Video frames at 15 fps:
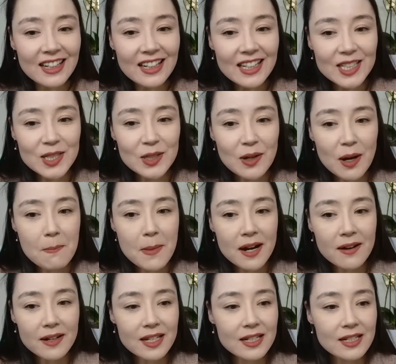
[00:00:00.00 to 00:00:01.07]
Do
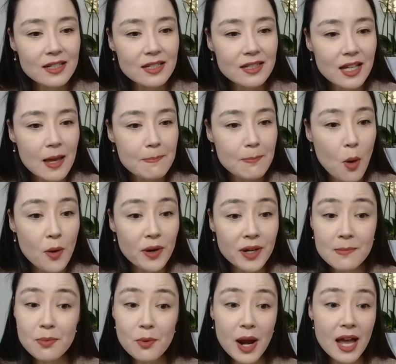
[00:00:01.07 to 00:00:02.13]
Americans say born and
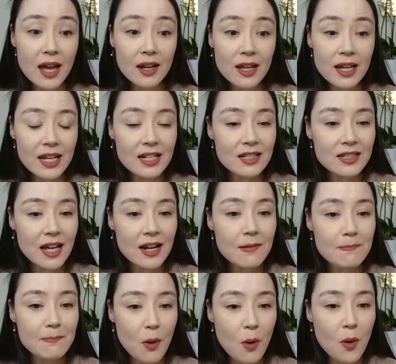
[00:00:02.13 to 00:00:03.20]
bred instead of
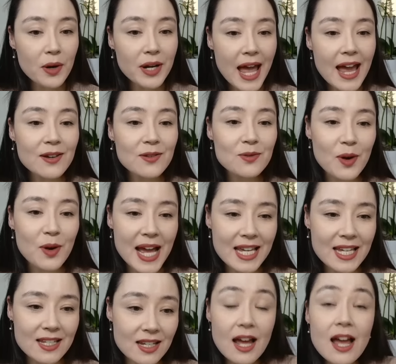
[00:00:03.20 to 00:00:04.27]
born and
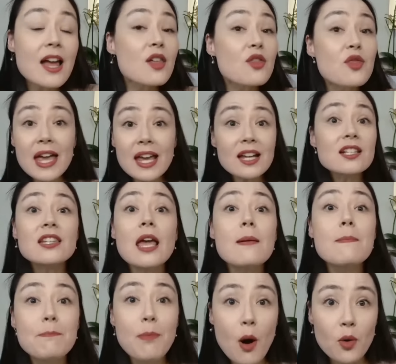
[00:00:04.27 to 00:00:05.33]
raised? They can say
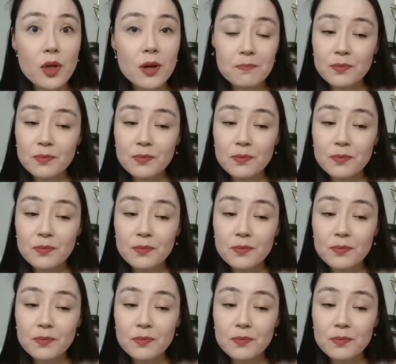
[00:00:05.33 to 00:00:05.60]
both.